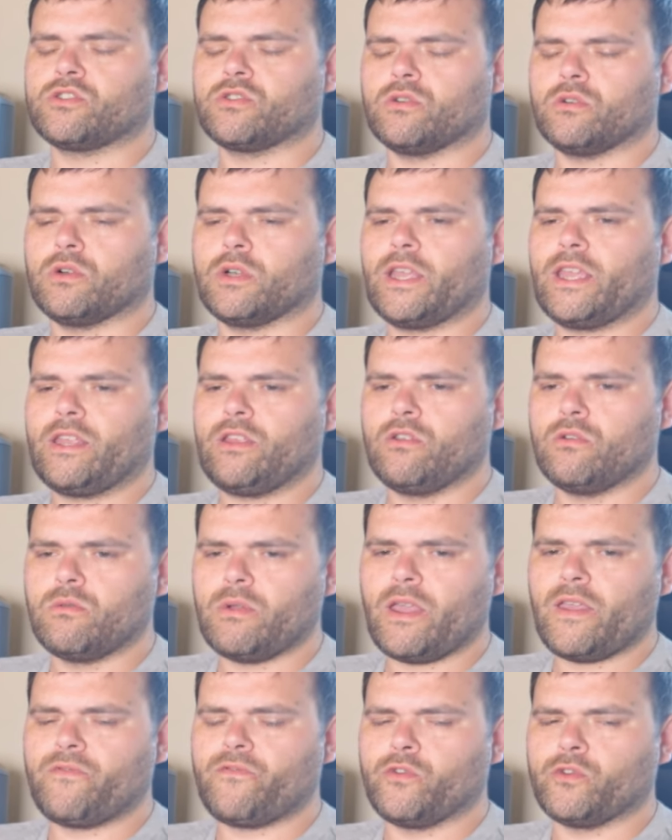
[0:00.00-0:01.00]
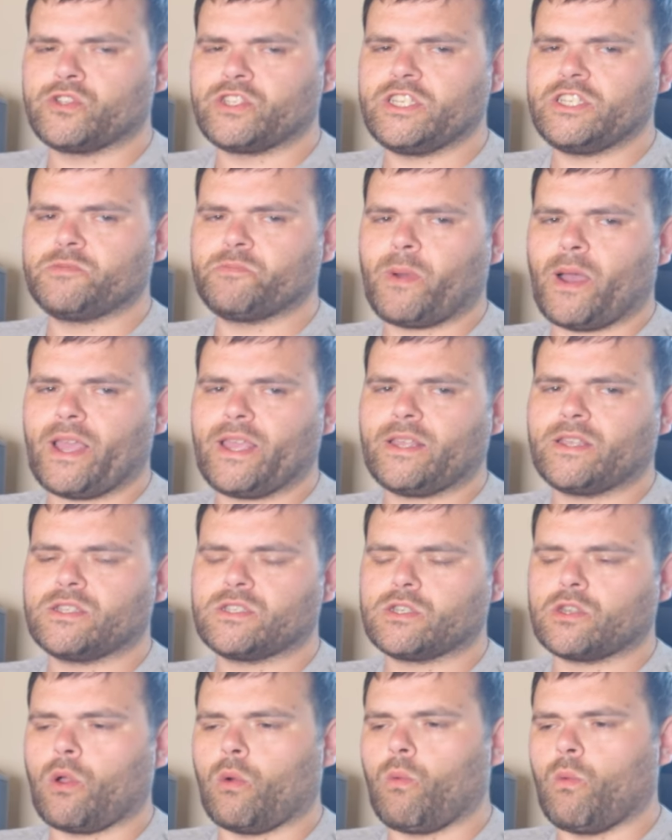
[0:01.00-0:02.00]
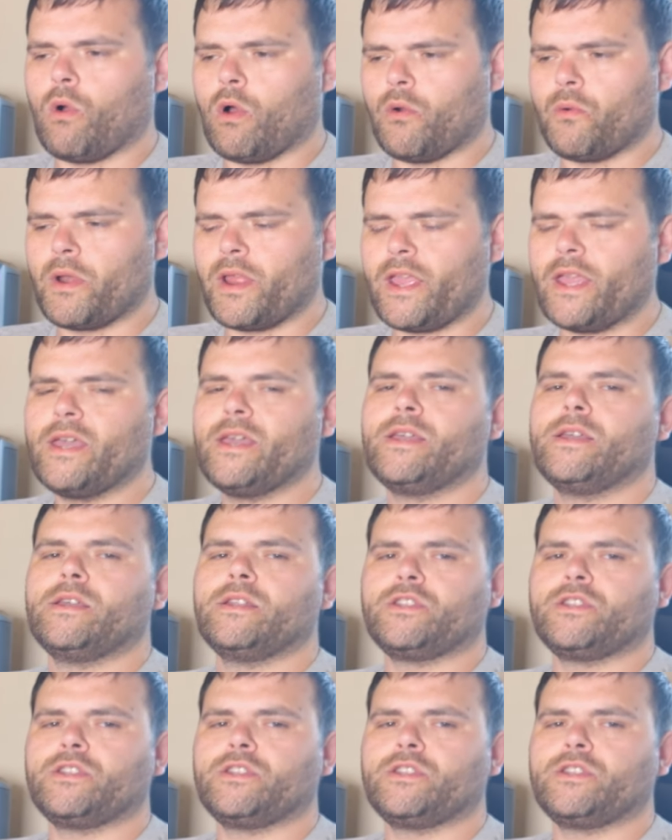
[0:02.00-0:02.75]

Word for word: So you if you see spikes, don't worry.